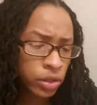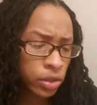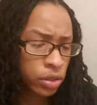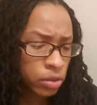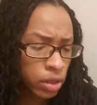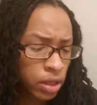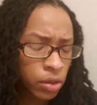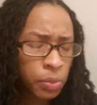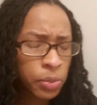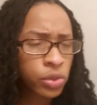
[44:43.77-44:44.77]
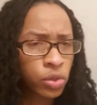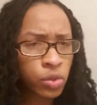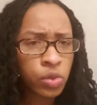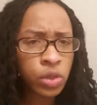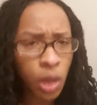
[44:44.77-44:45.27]
to either
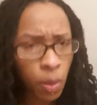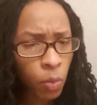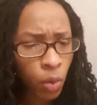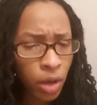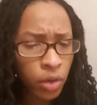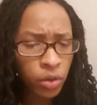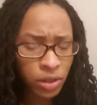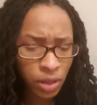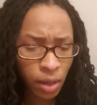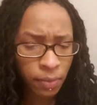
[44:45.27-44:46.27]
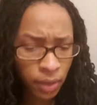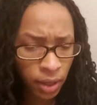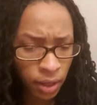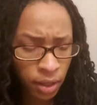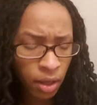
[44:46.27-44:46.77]
pursue someone or
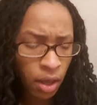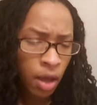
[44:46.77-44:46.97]
something,